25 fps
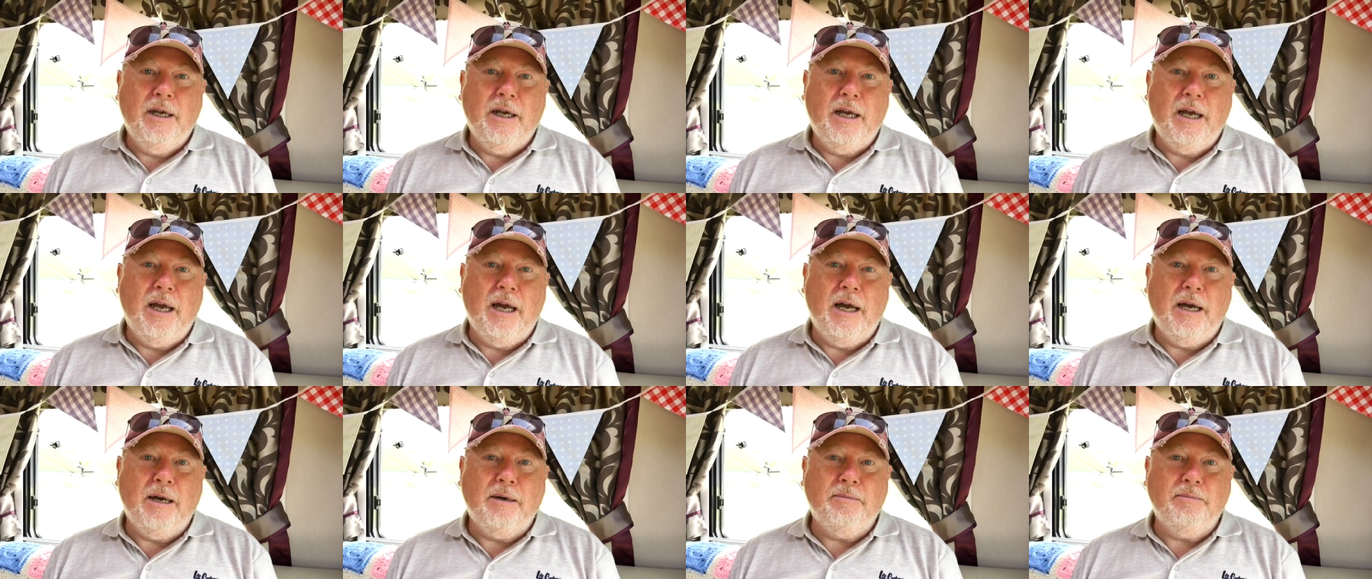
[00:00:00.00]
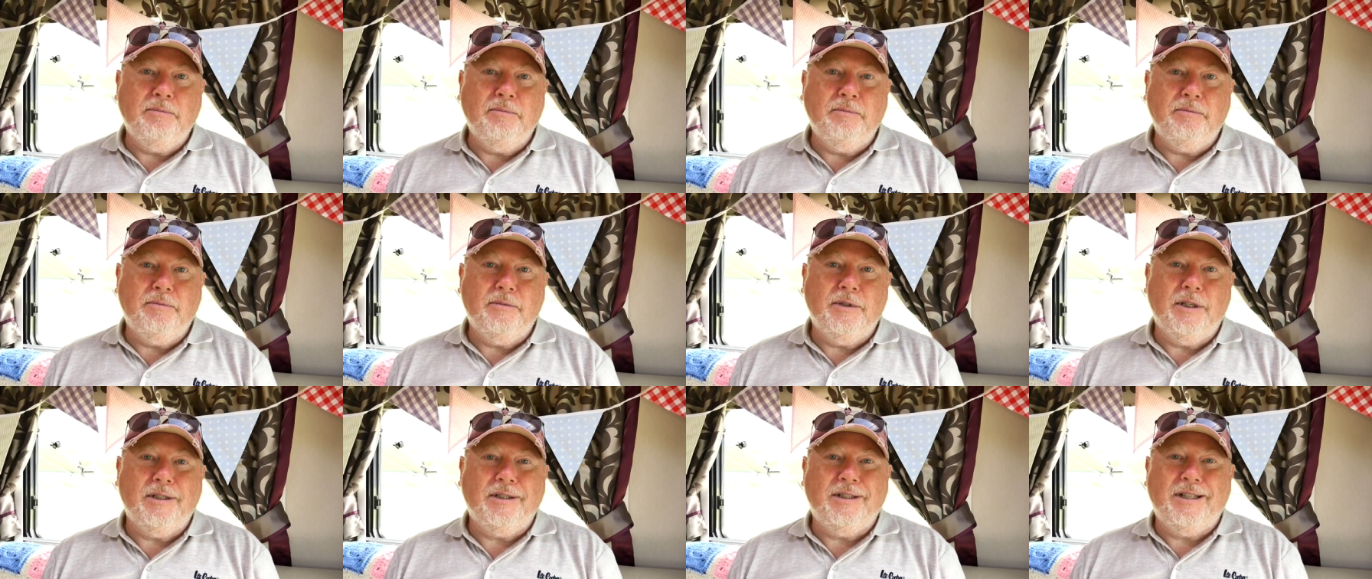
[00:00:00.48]

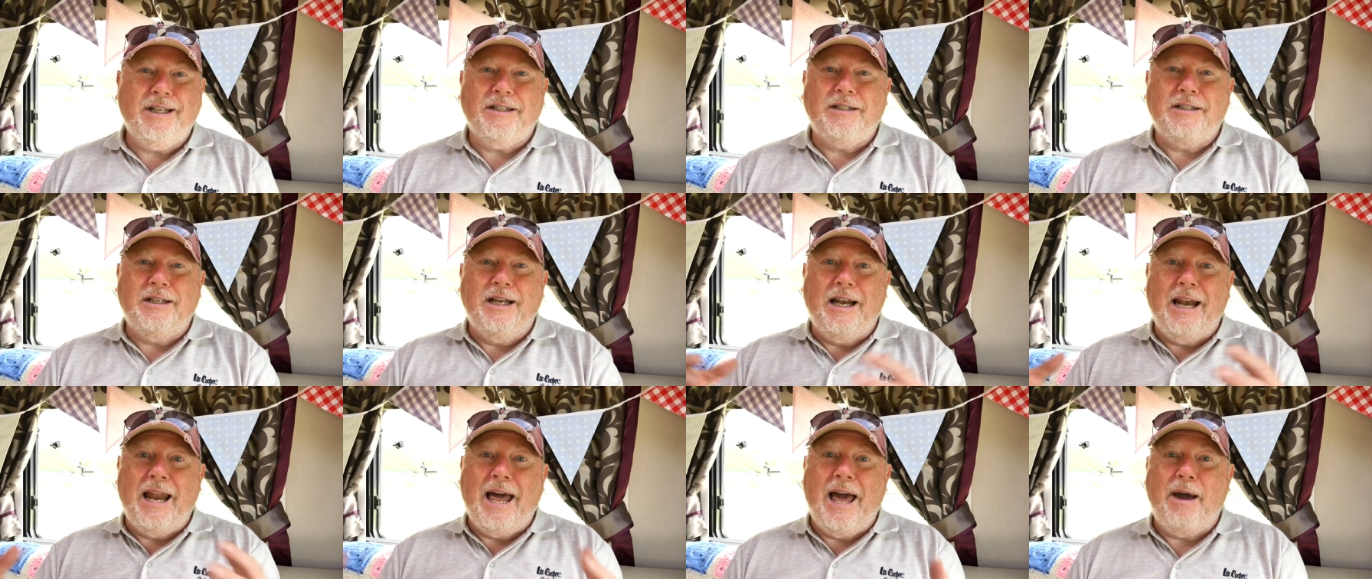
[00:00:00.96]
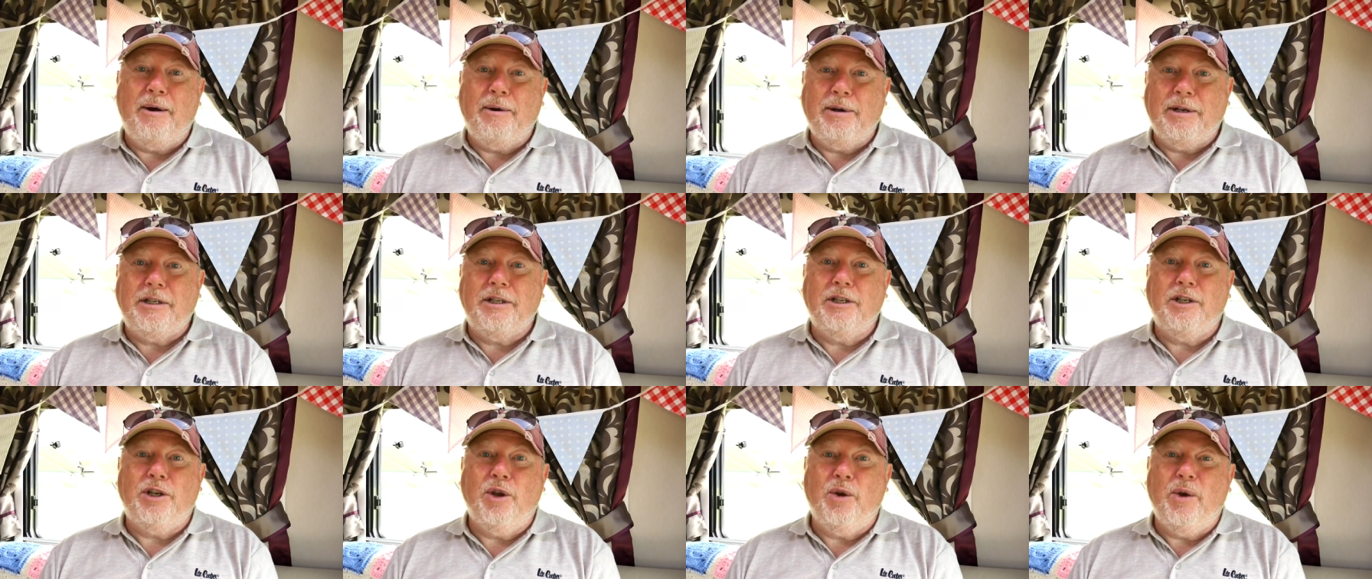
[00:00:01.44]
um, that doesn't allow
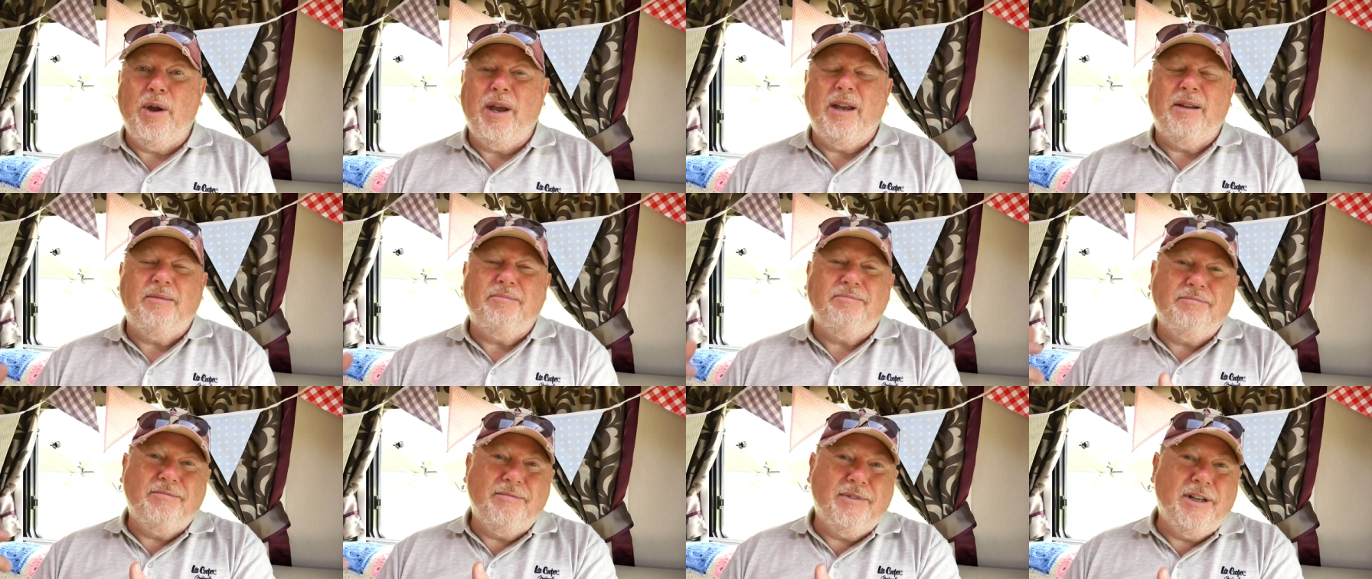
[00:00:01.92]
it to do it,